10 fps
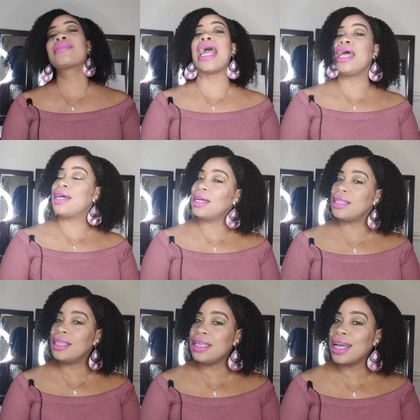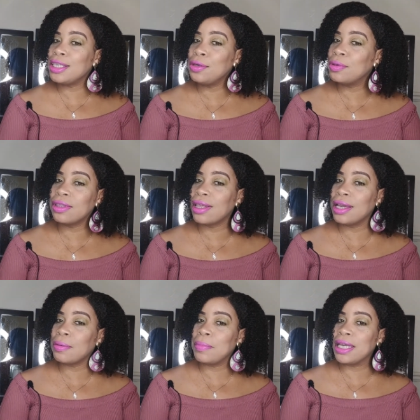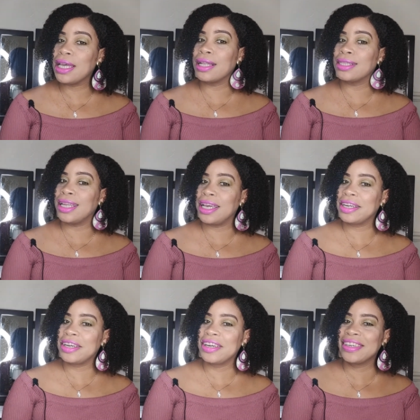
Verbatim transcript: And honey, you will thank me later.